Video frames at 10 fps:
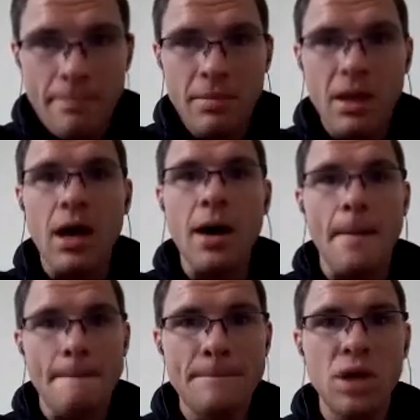
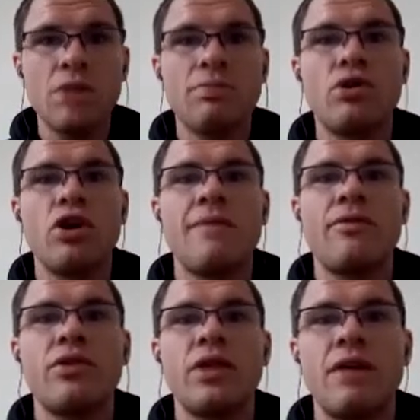build the program out
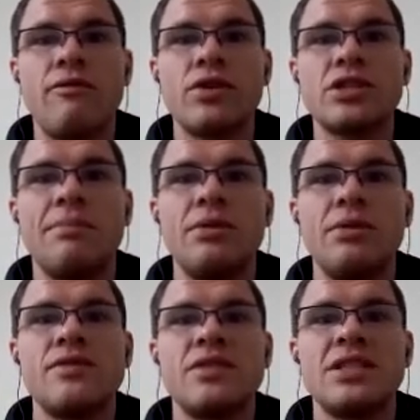for that first couple
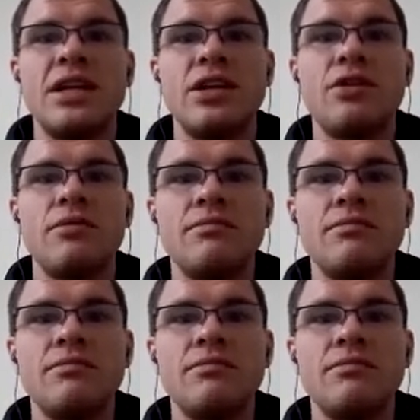years of his tenure.